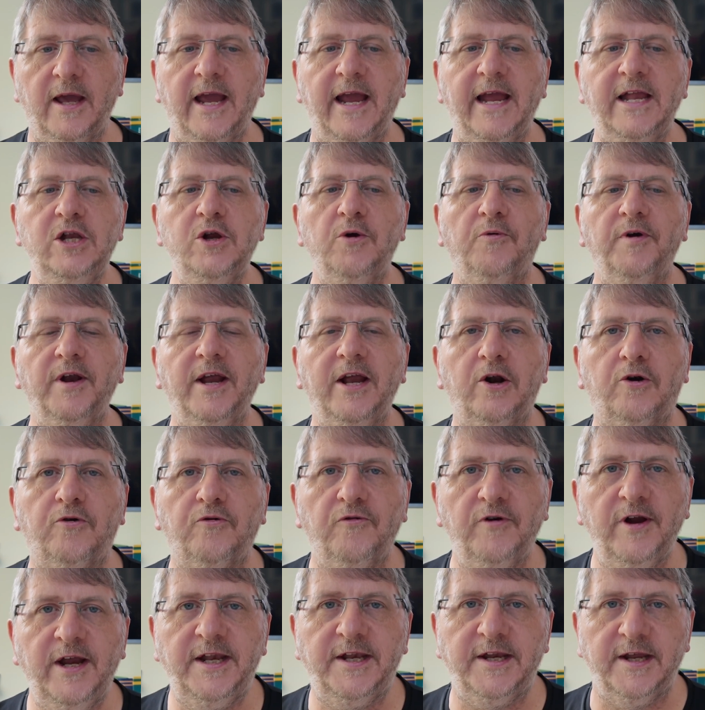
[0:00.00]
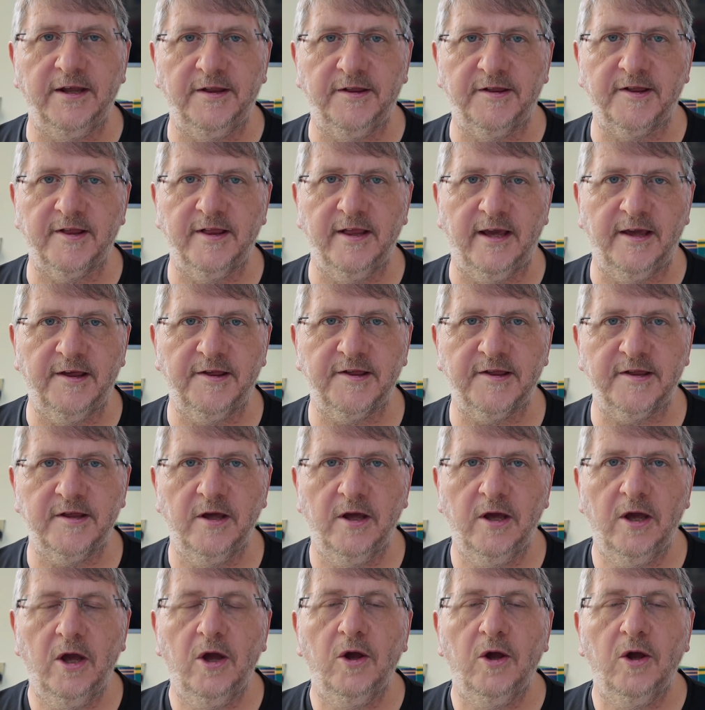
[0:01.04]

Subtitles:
in your ingredients list,